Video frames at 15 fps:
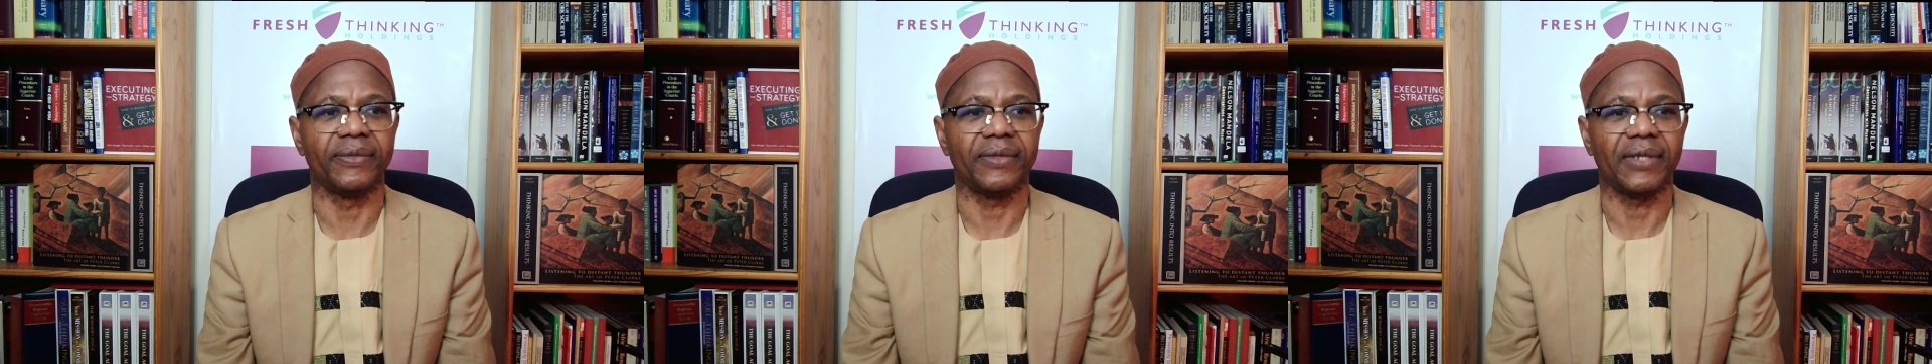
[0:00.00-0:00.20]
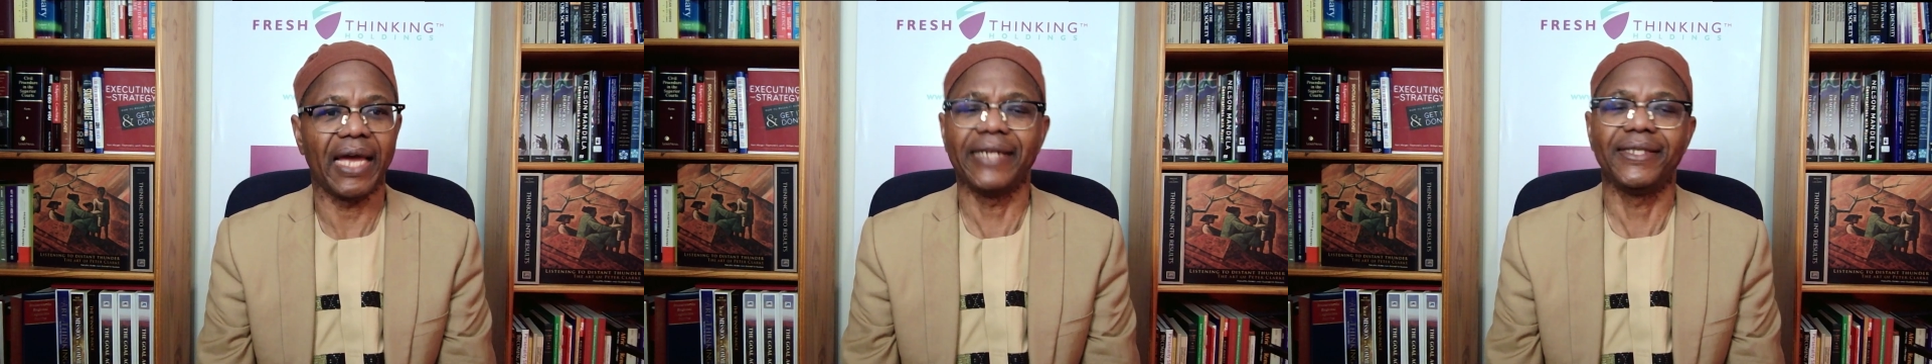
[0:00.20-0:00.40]

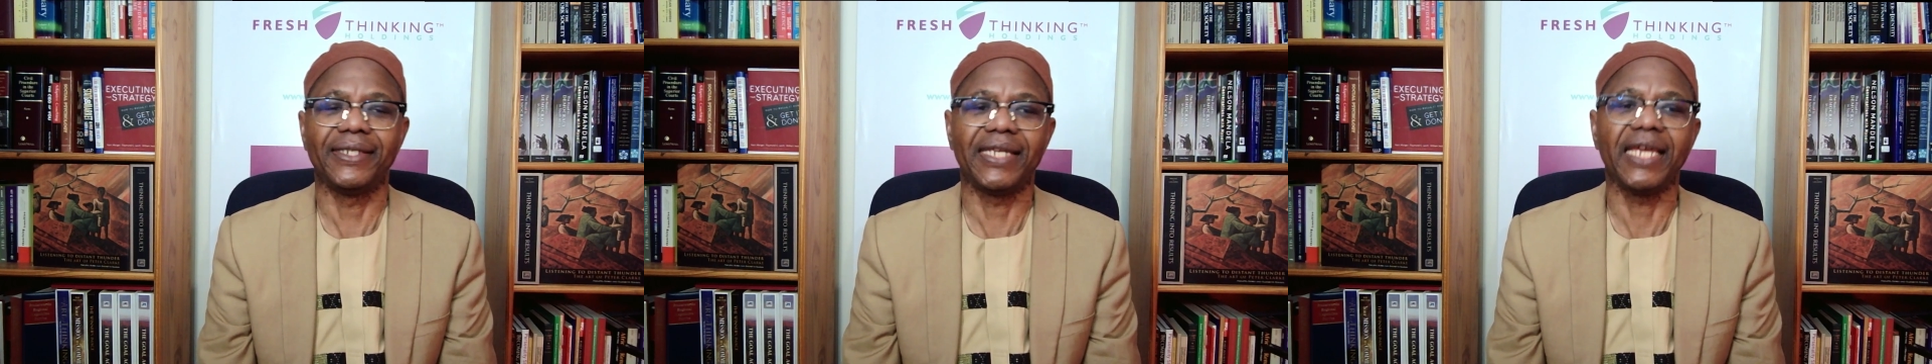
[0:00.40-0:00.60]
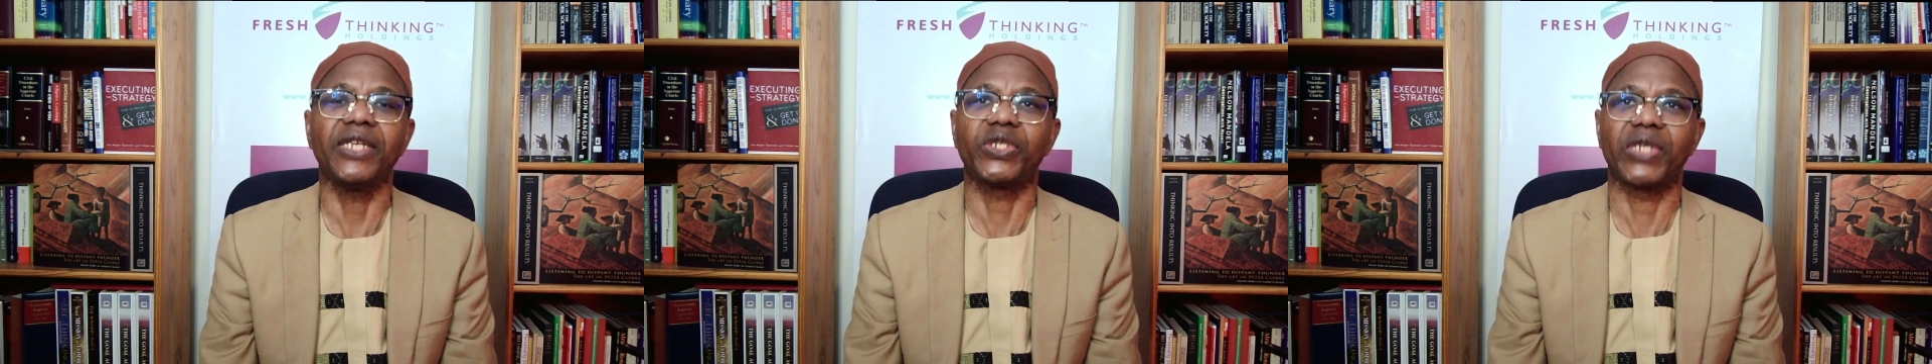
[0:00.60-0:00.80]
and
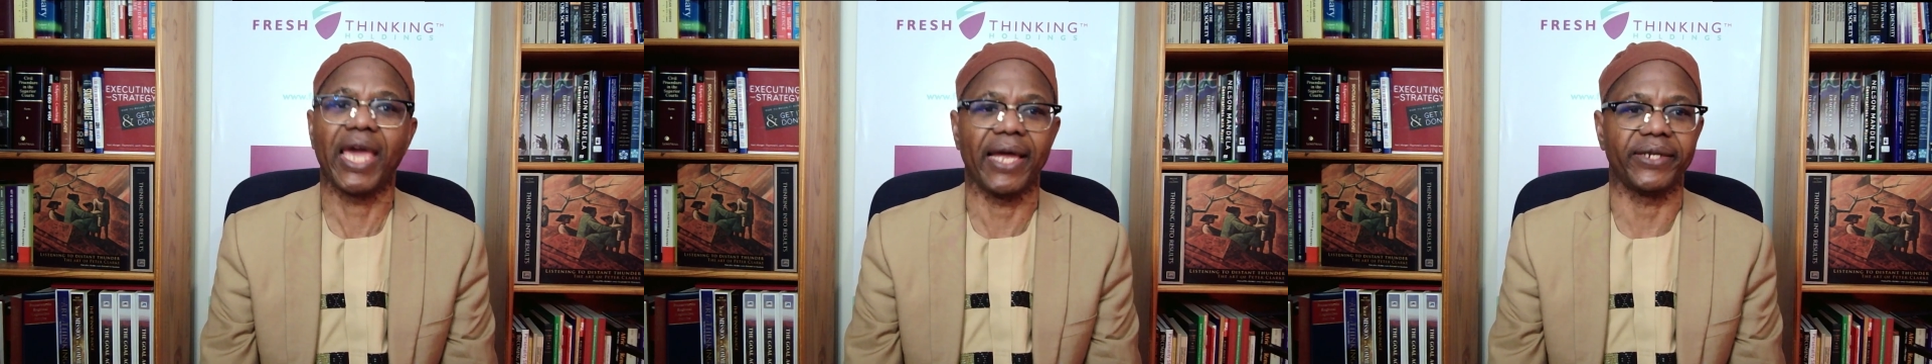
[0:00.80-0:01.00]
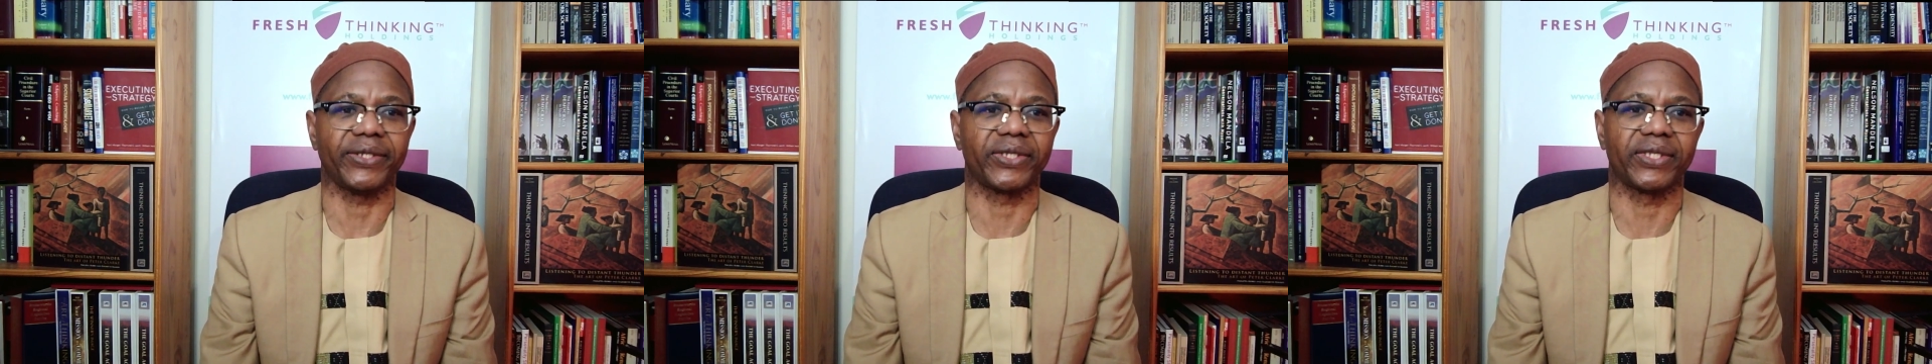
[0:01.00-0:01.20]

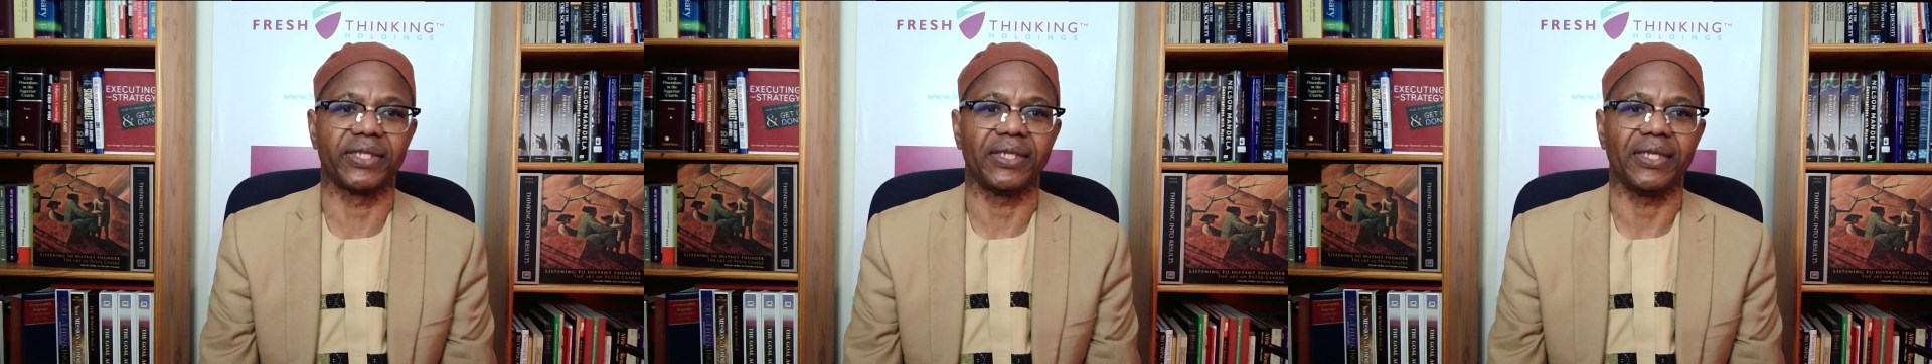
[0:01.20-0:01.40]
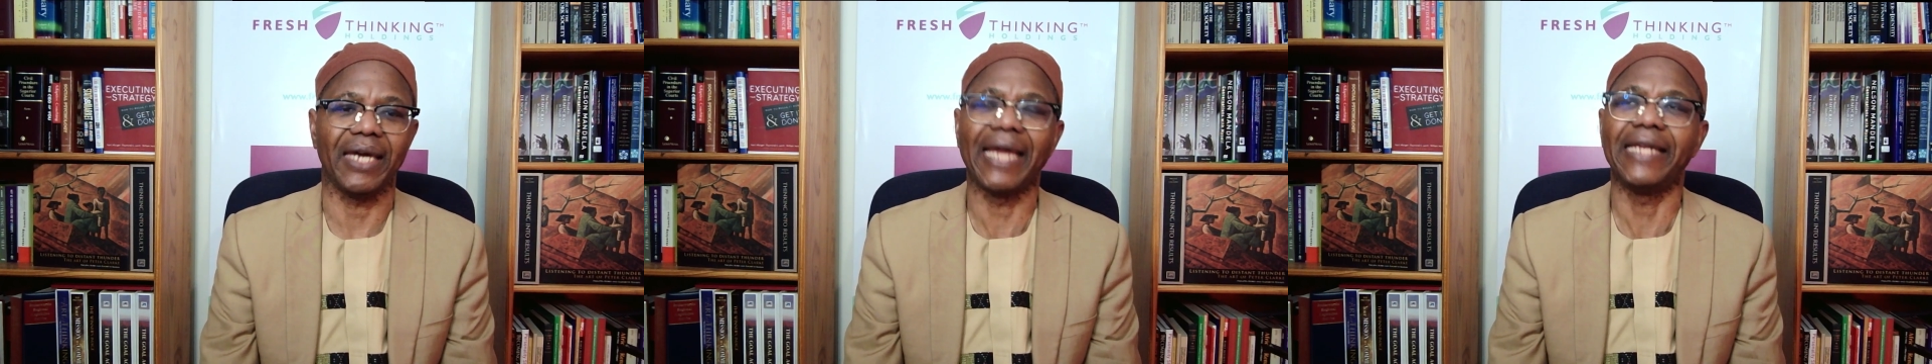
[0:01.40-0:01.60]
details
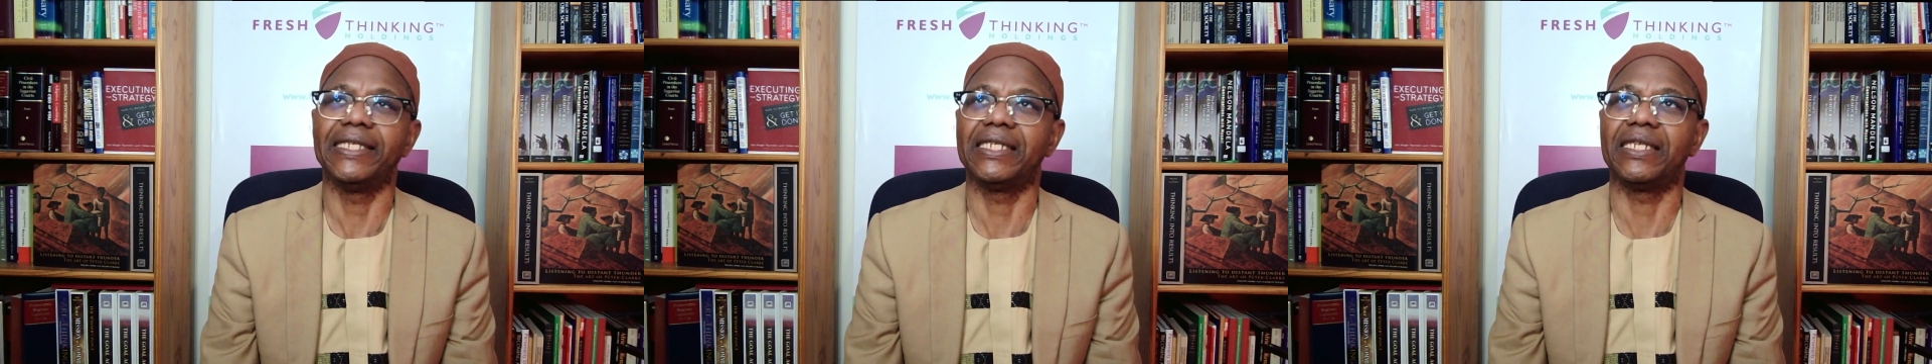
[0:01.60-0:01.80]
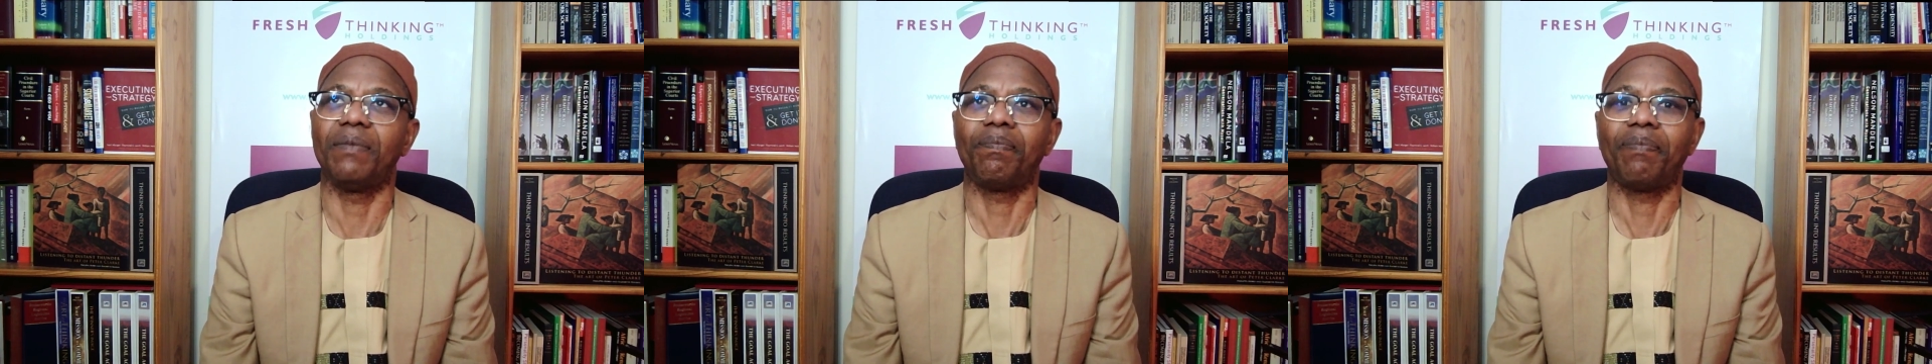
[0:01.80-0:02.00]

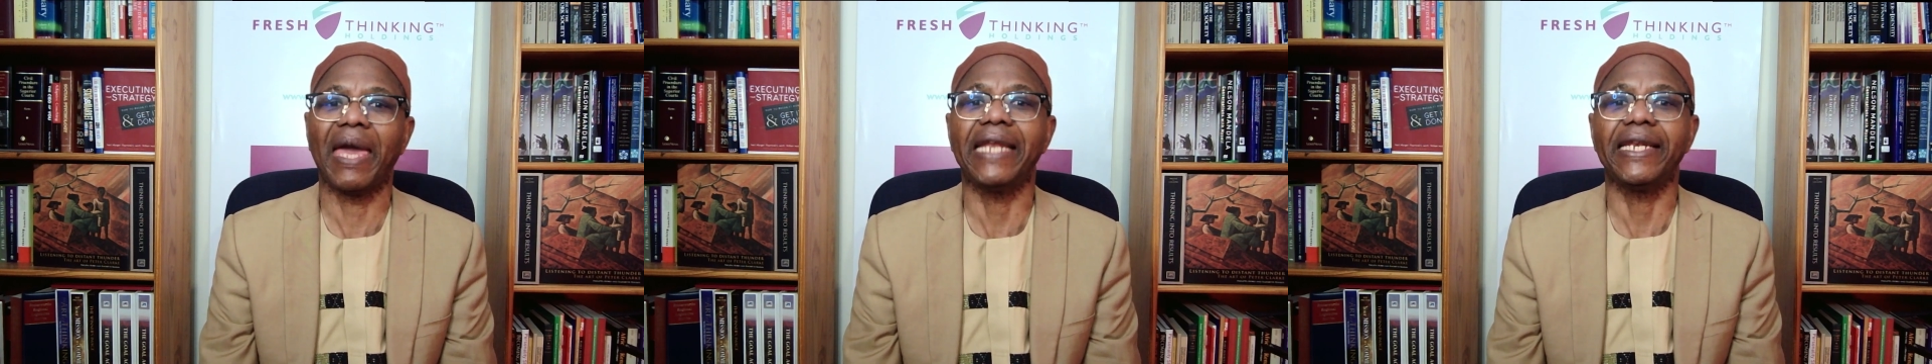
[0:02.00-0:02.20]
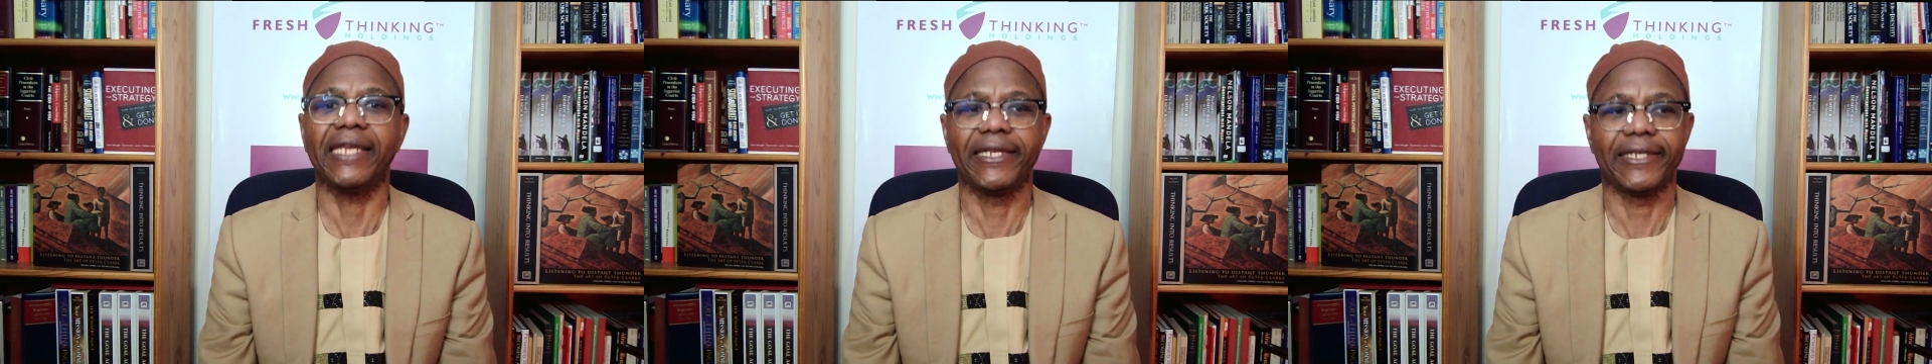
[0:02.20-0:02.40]

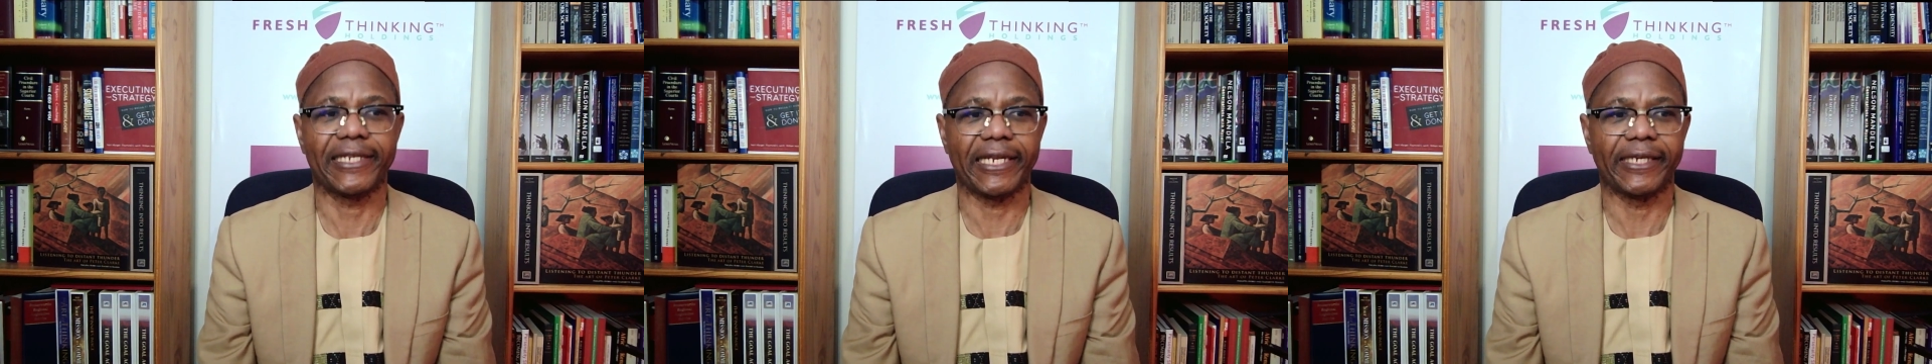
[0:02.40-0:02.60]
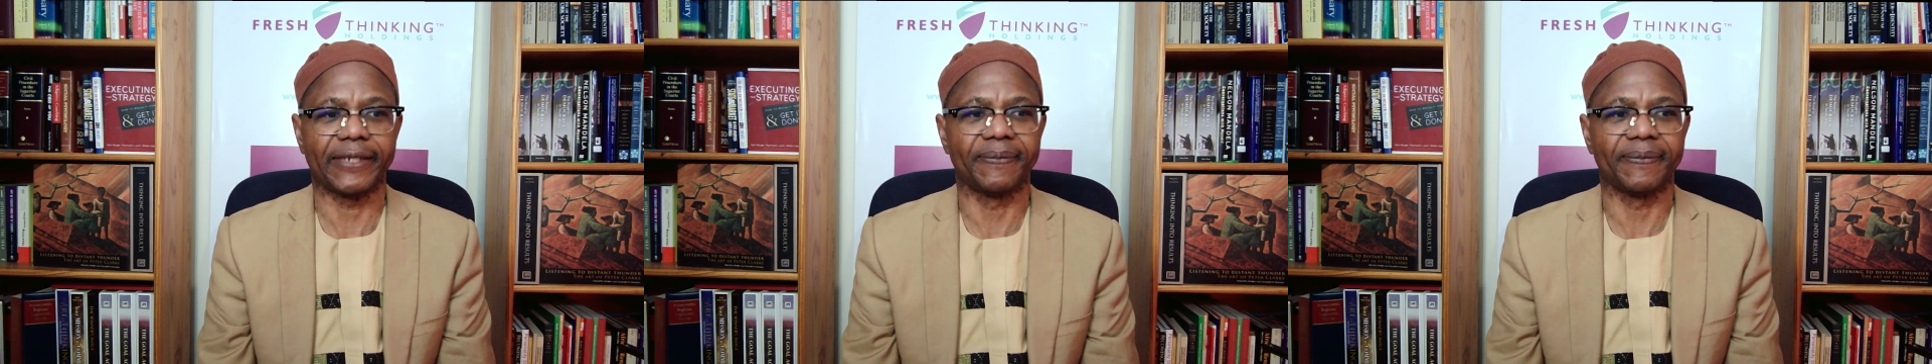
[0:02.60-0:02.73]
independently.